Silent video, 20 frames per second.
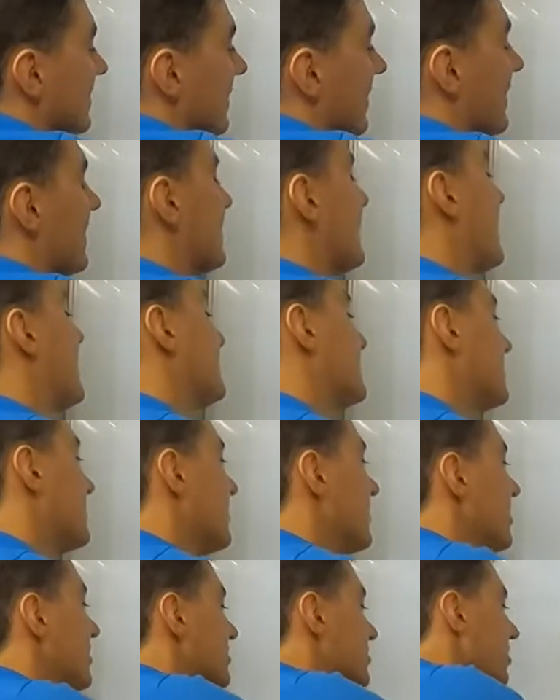like 8,000.
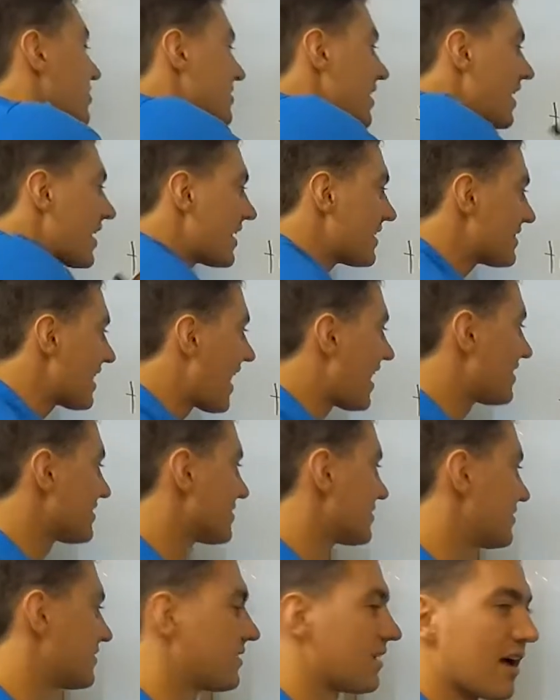So it's not
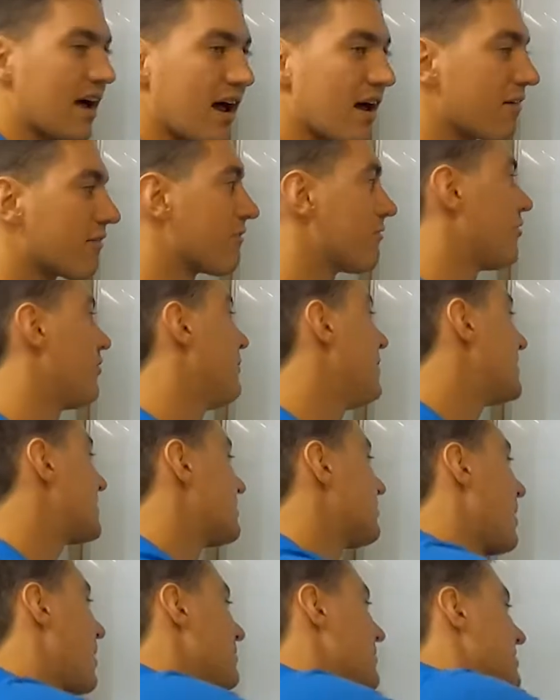8,000. I will admit
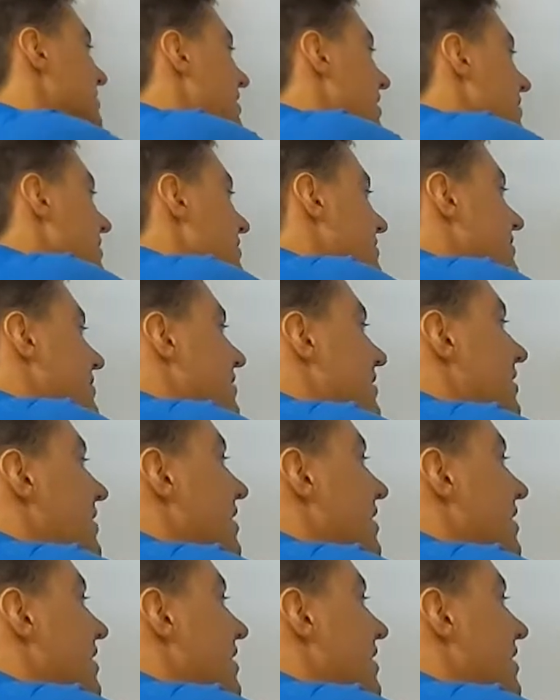to my mistakes